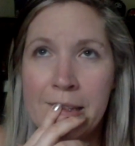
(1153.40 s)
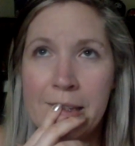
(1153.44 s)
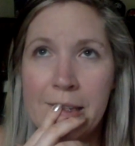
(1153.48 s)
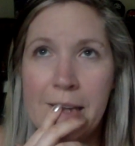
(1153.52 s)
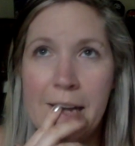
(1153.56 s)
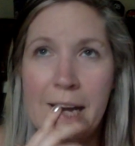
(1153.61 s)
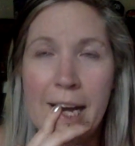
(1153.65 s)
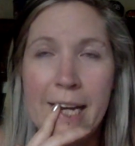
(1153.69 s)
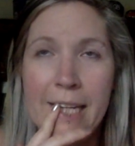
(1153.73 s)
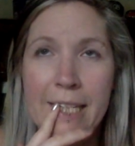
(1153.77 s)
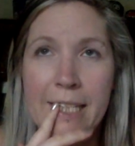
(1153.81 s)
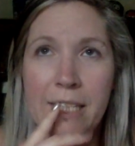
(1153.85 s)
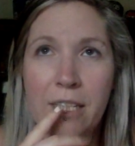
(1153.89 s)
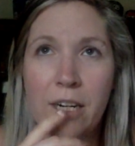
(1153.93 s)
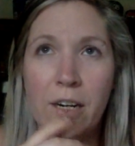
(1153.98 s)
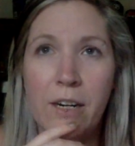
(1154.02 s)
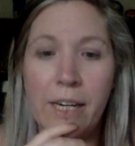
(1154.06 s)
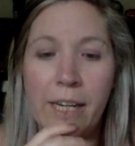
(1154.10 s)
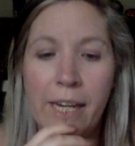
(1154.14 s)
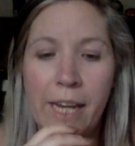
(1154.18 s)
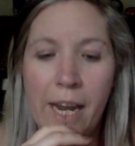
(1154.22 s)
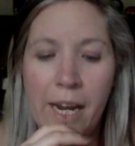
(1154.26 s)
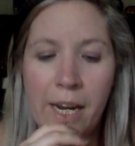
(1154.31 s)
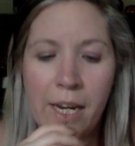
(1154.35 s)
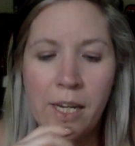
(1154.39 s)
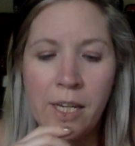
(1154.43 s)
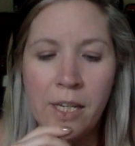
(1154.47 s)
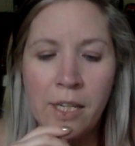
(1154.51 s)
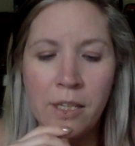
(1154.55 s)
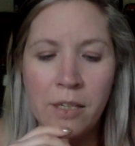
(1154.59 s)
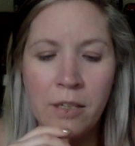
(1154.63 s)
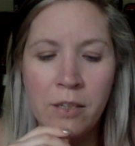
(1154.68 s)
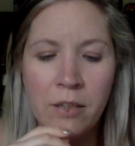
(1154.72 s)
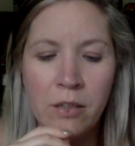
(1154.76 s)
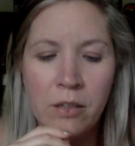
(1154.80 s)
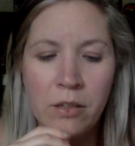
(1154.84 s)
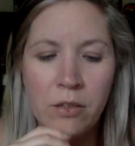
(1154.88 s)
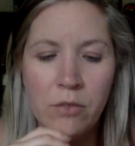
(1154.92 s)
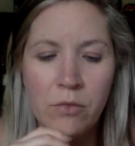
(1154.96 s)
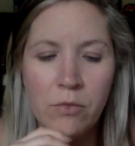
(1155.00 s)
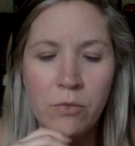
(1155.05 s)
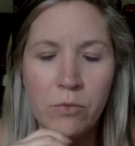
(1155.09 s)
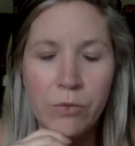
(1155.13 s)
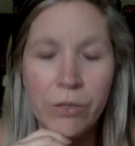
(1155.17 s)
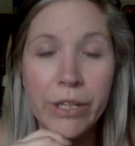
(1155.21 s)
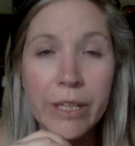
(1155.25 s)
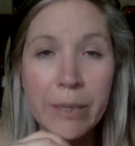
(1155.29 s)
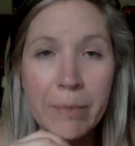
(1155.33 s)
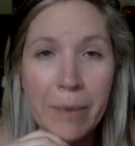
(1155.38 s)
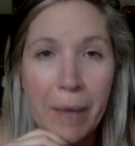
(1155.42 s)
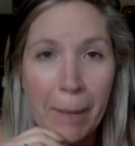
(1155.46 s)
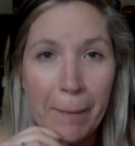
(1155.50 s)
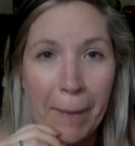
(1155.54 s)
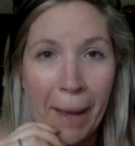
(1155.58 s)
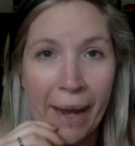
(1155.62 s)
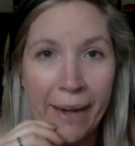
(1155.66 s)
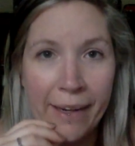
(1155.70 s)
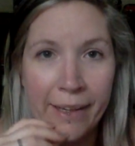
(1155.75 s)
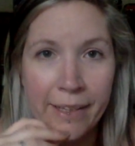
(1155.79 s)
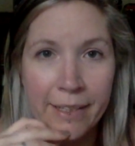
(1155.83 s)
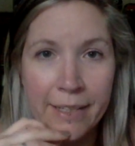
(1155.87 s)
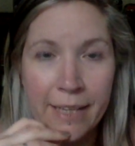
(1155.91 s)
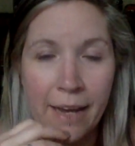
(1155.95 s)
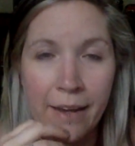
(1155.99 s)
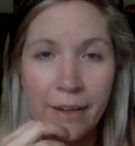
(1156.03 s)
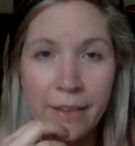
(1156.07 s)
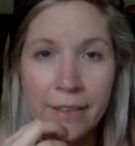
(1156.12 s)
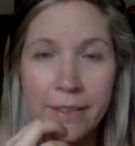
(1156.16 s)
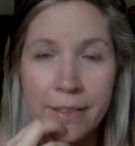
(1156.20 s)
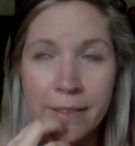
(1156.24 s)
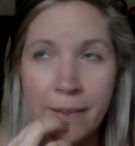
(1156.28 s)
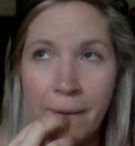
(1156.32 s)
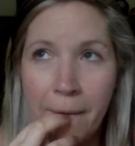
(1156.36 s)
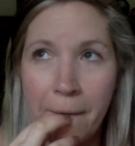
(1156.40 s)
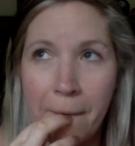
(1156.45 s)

I started getting really bad panic attacks.